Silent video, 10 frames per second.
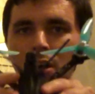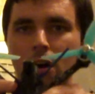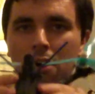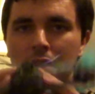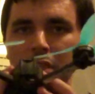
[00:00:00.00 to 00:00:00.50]

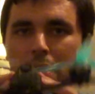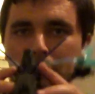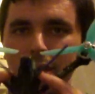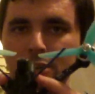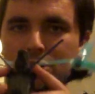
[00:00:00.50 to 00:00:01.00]
on the
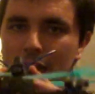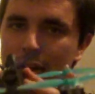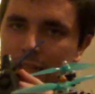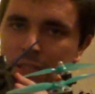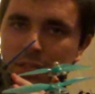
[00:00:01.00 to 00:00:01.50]
pitch
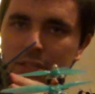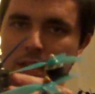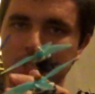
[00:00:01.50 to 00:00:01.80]
axis